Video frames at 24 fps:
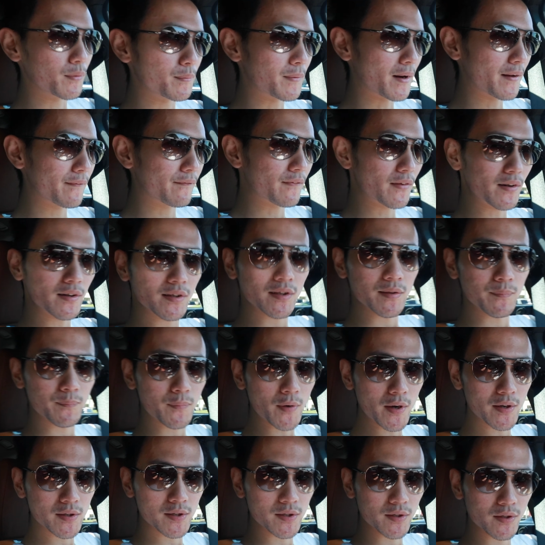my first
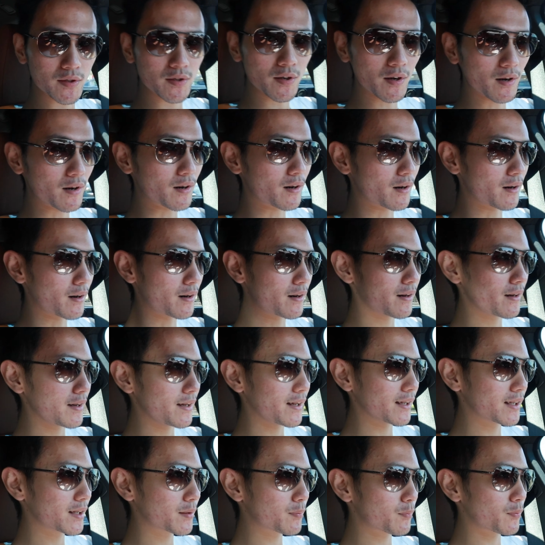impressions are
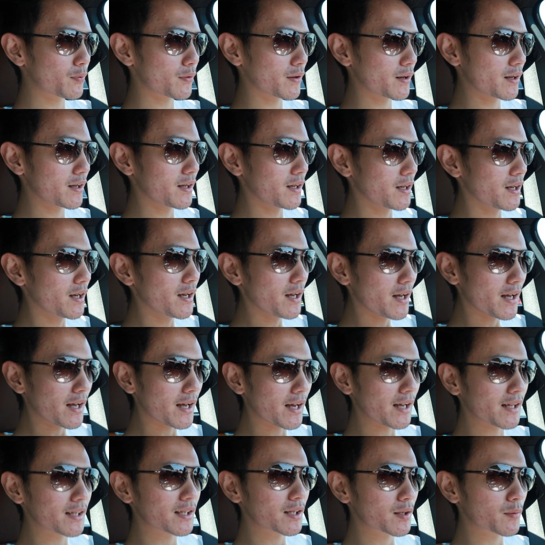
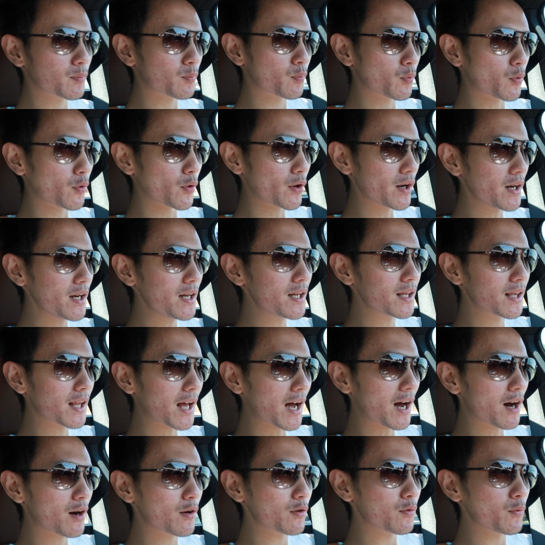it's pretty
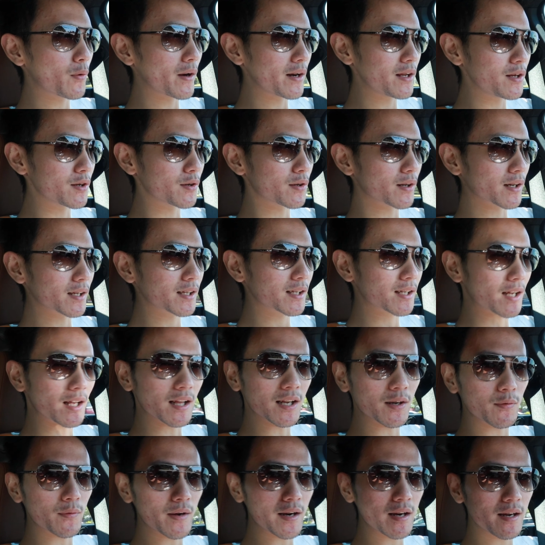loud when you're
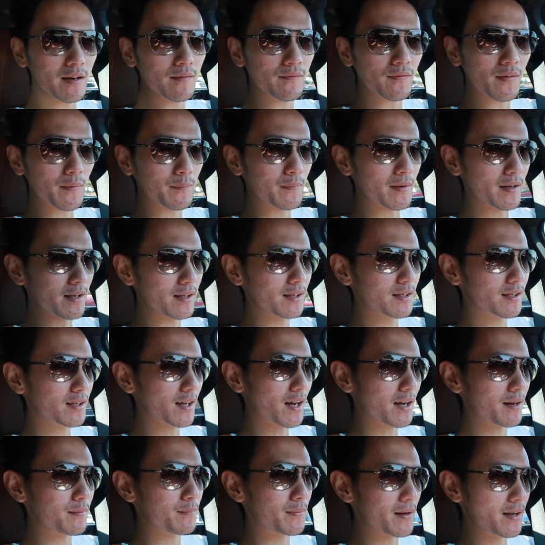accelerating from the
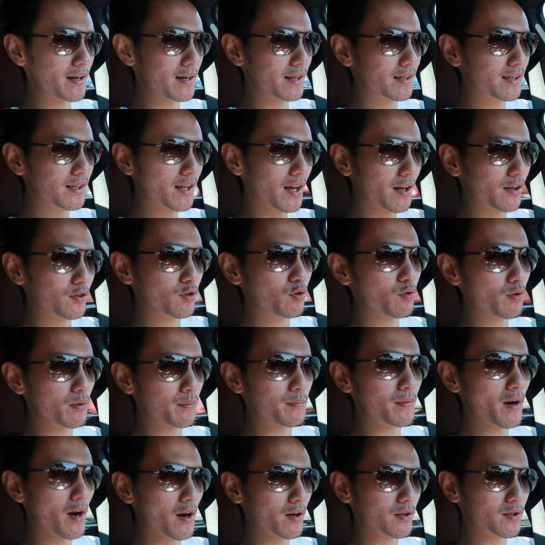inside, but it's not too
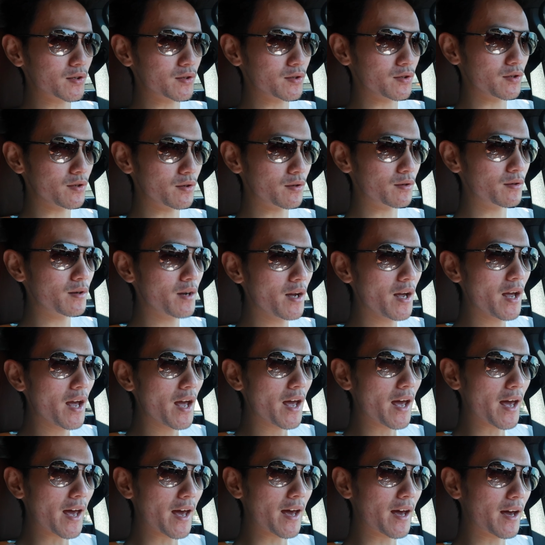obnoxious, you know.
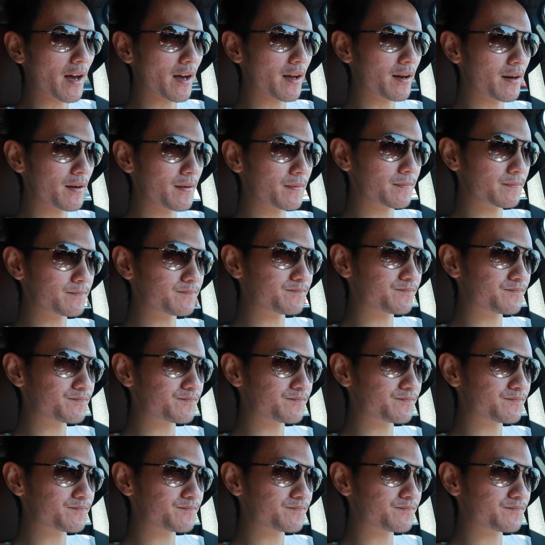And